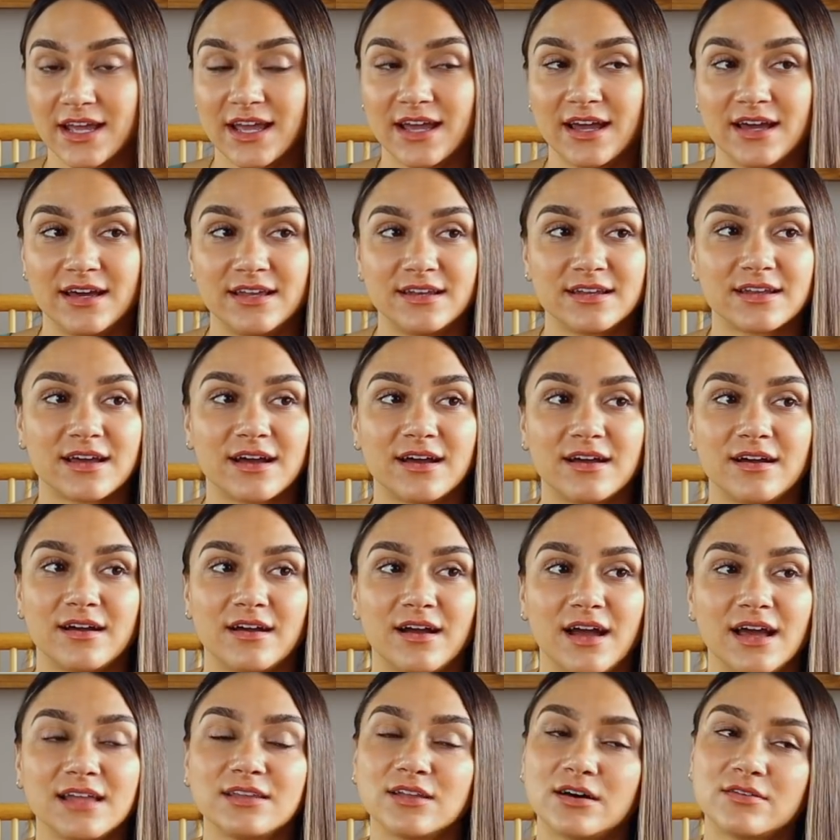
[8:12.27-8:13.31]
And
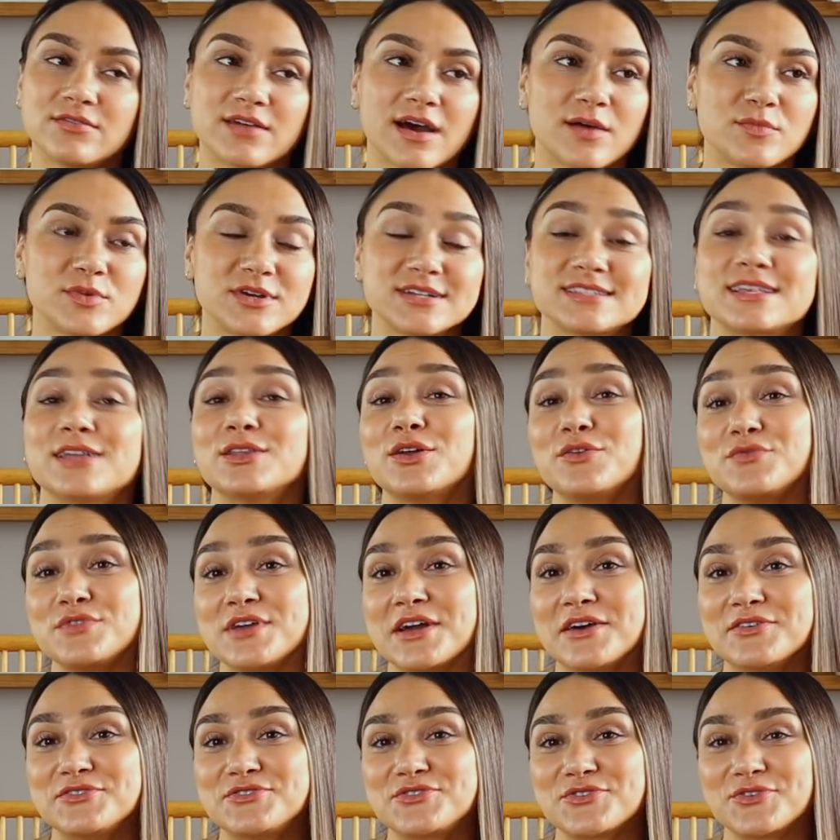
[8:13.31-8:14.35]
I love that because I love
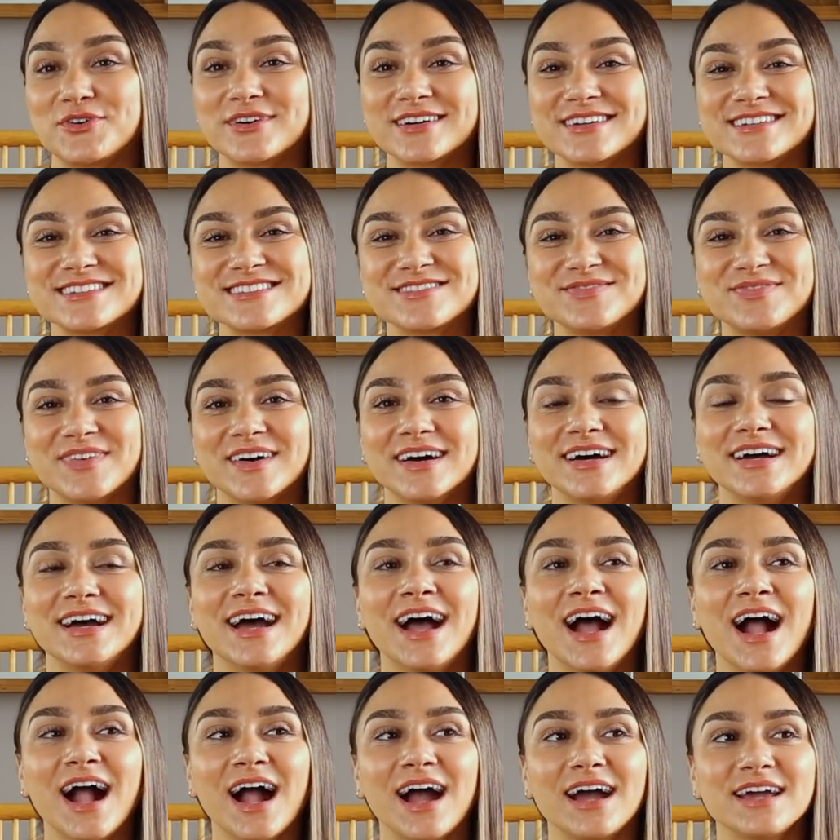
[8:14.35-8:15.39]
the outdoors, but
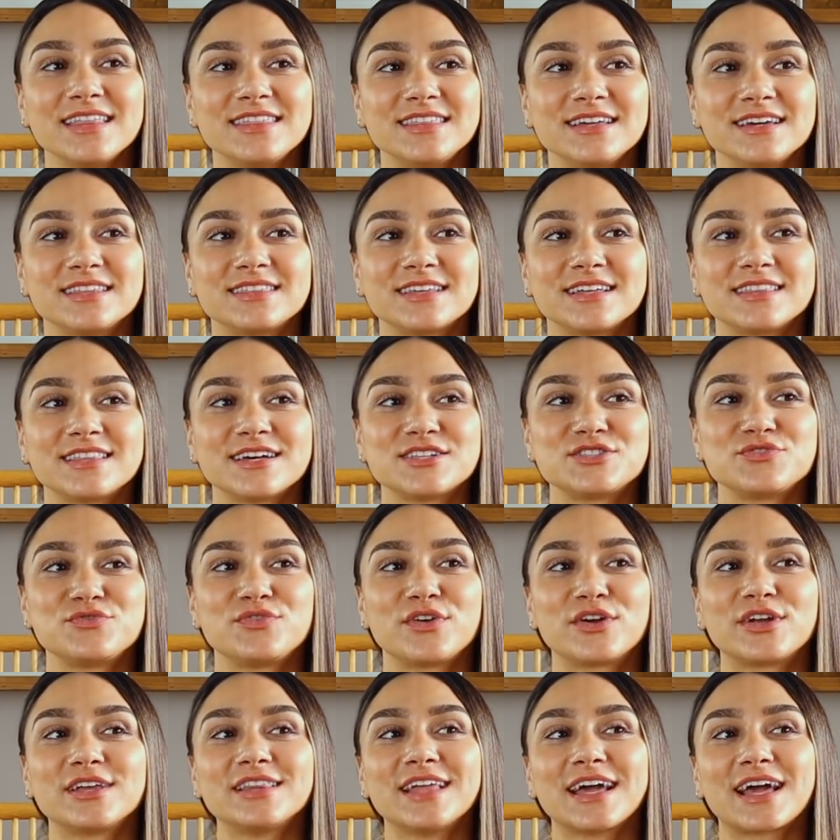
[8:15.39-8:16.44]
I think that that's
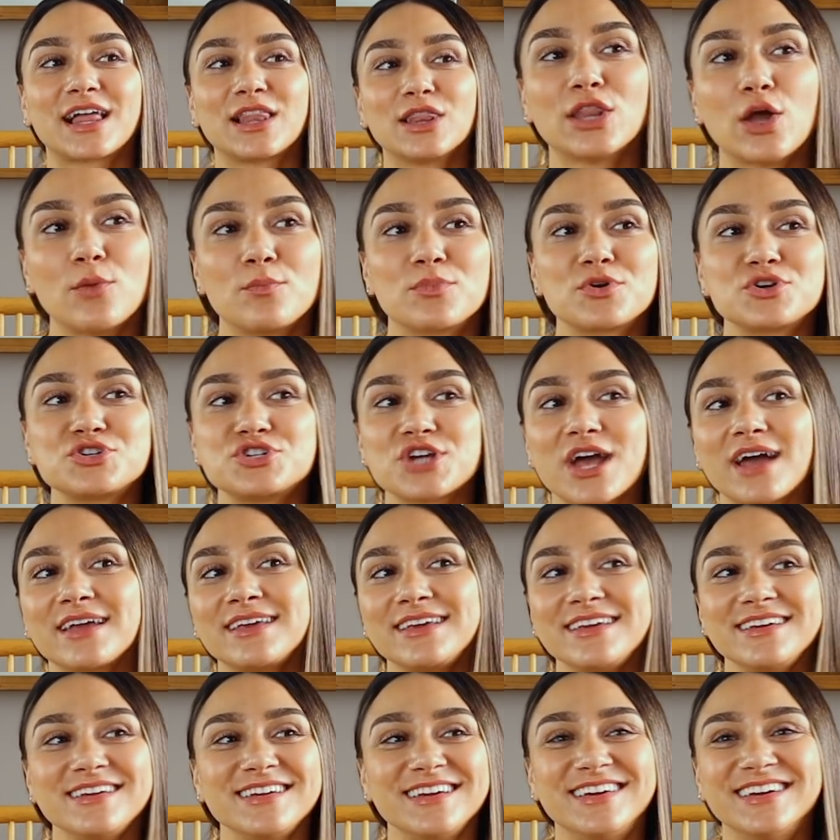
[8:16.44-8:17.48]
very like
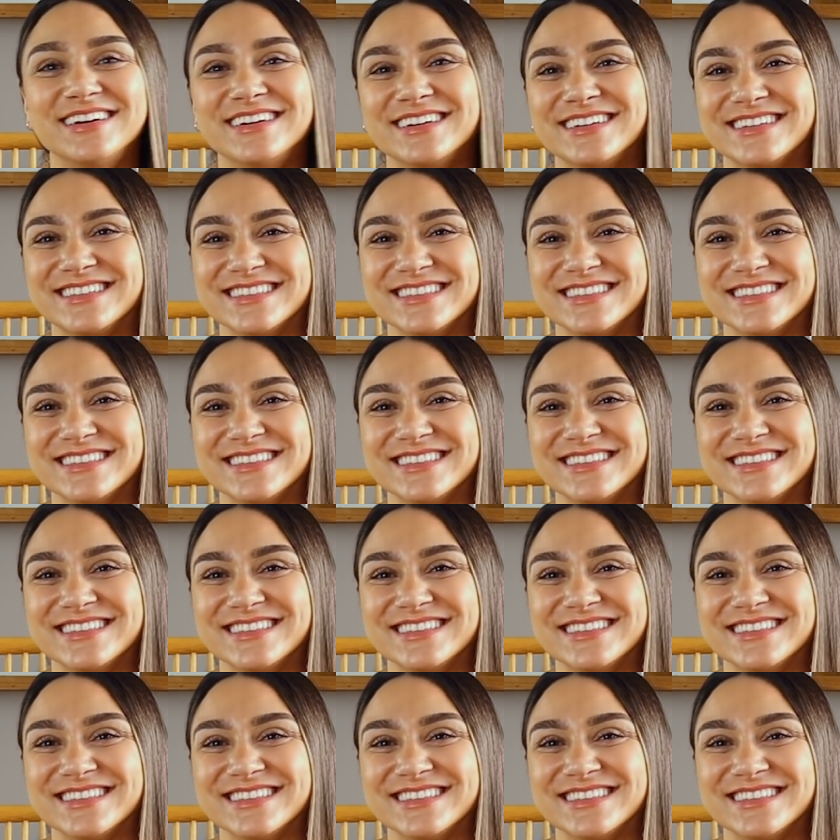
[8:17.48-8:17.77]
lumberjacky